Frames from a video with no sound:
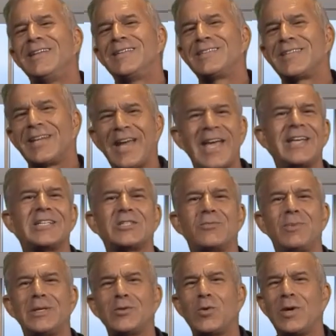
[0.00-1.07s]
Today, as
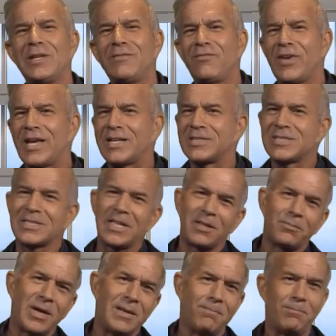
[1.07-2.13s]
Bitcoin fans
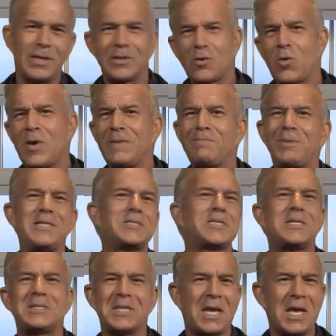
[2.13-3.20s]
celebrate Bitcoin
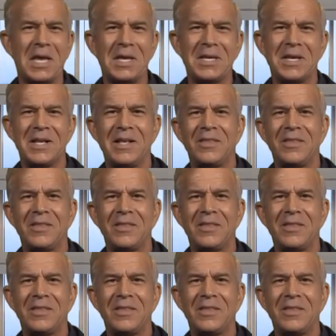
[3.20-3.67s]
Pizza Day,